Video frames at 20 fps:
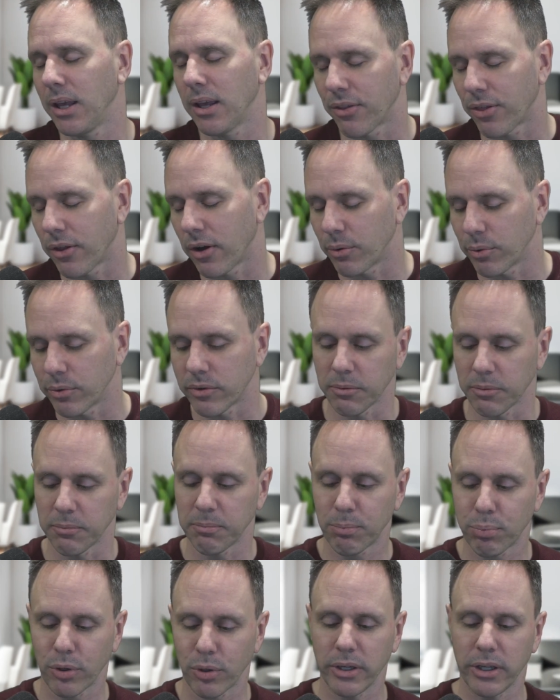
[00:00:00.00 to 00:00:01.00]
I thought it was a
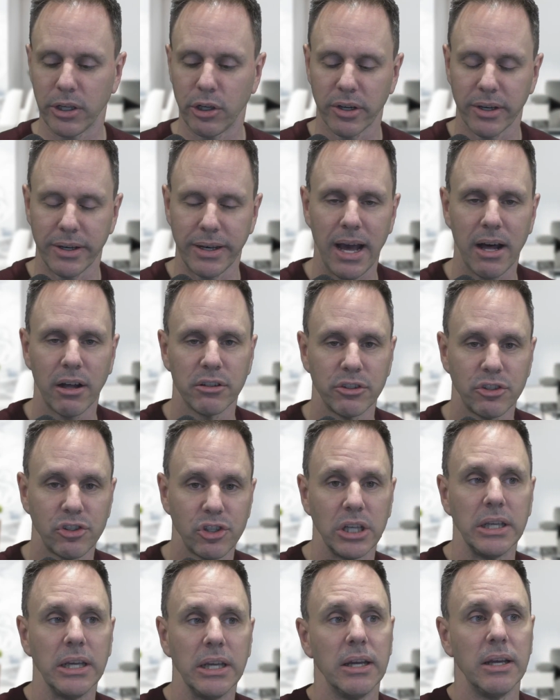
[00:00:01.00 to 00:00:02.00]
pretty good
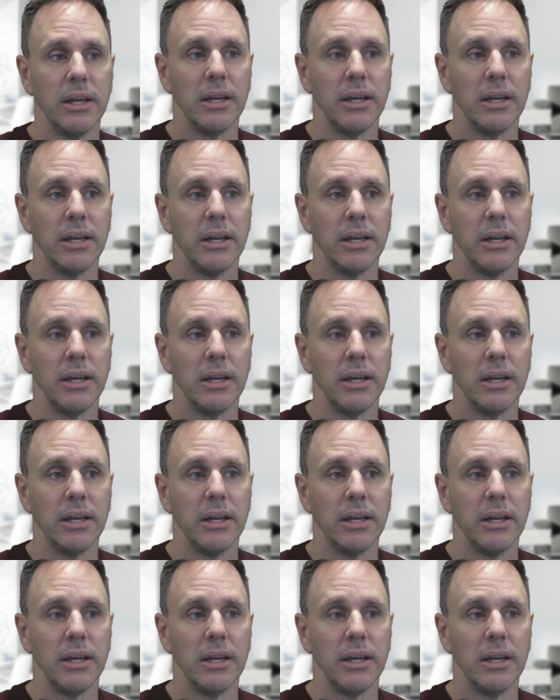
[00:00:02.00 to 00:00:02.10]
analogy